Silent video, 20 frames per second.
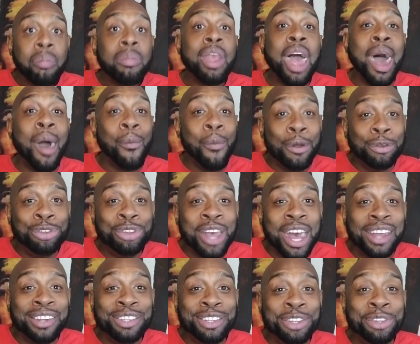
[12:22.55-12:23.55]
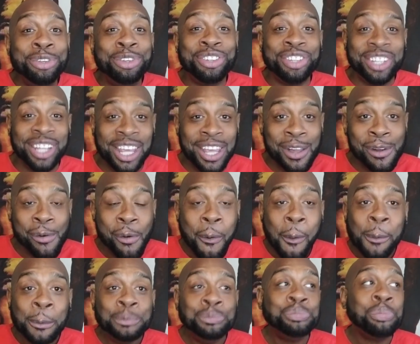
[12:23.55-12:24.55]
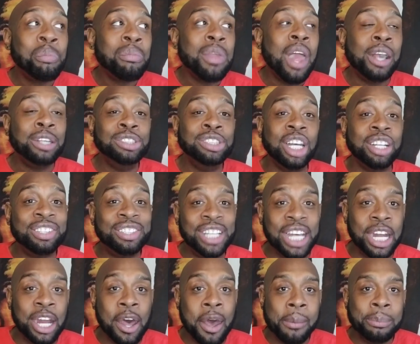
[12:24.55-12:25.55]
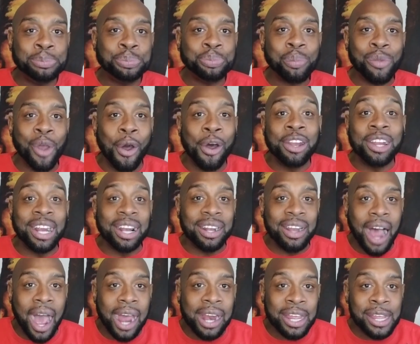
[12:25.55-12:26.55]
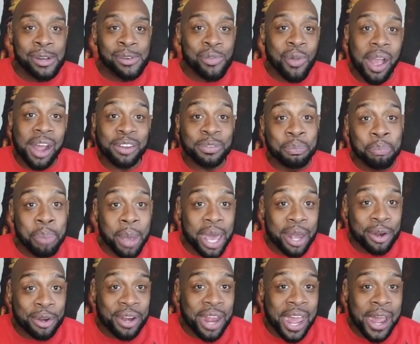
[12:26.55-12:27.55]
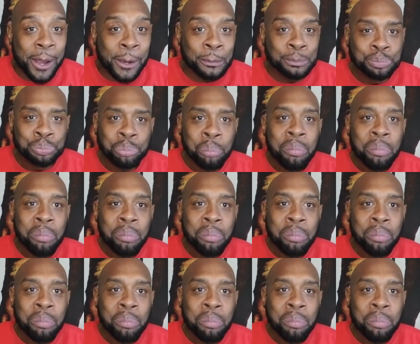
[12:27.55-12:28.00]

I want you guys, you see, the setup or the lighting is better now.